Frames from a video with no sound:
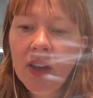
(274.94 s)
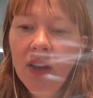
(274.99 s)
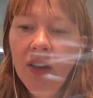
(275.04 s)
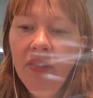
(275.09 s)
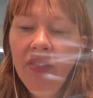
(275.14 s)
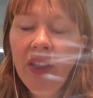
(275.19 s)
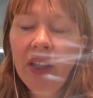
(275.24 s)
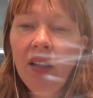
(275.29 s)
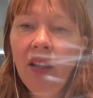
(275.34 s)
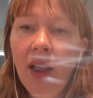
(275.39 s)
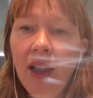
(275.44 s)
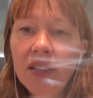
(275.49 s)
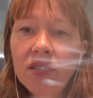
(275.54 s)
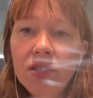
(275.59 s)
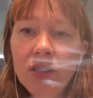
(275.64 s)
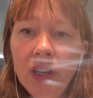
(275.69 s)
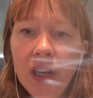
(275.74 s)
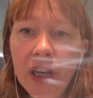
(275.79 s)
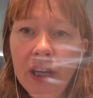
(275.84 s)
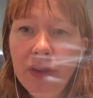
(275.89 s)
They like to
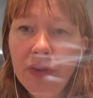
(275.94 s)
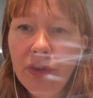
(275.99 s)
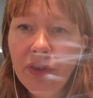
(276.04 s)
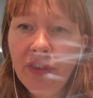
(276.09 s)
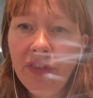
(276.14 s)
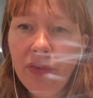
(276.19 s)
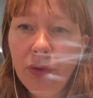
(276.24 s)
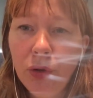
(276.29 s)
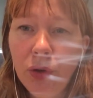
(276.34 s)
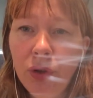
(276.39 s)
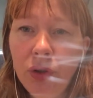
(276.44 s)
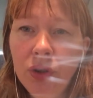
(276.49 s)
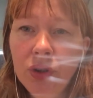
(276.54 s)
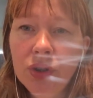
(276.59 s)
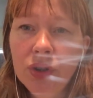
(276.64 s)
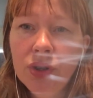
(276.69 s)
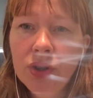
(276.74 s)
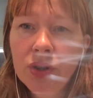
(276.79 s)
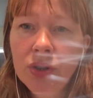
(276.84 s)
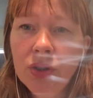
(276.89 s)
eat the food,
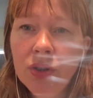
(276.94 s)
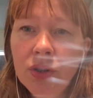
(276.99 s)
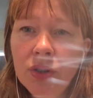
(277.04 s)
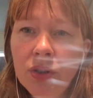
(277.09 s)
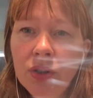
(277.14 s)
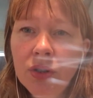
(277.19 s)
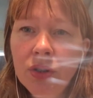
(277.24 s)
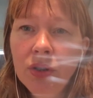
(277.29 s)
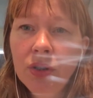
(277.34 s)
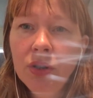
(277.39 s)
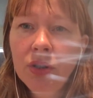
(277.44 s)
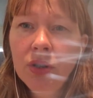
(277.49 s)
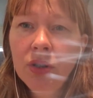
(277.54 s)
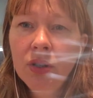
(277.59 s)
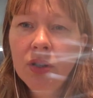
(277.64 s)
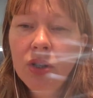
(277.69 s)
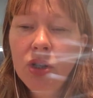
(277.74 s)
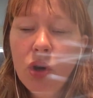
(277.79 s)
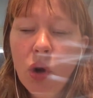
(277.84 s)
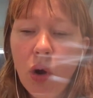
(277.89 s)

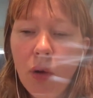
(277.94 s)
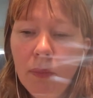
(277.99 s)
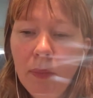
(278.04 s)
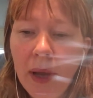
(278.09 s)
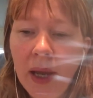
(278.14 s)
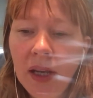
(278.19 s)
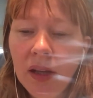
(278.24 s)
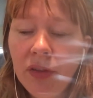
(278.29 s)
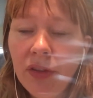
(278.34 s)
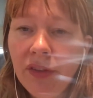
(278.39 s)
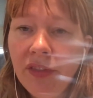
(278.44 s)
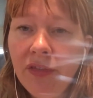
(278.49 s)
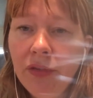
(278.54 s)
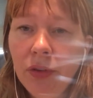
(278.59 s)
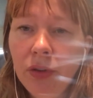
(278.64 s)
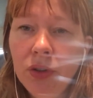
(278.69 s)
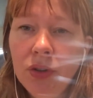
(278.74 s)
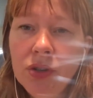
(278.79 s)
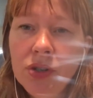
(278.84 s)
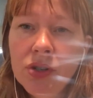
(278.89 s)
not make the
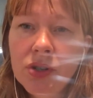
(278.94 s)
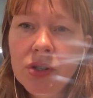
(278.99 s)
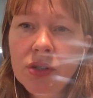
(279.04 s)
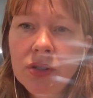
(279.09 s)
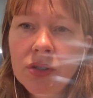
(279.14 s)
food.